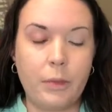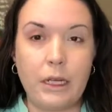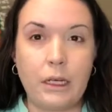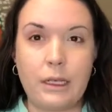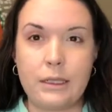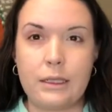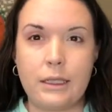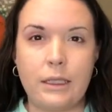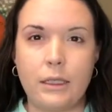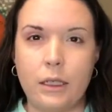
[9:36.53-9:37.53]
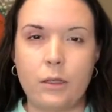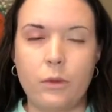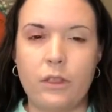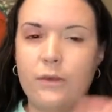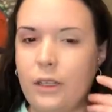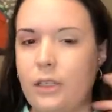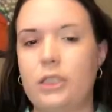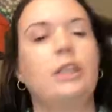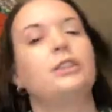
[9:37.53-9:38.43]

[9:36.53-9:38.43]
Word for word: being necessary like with the foundation.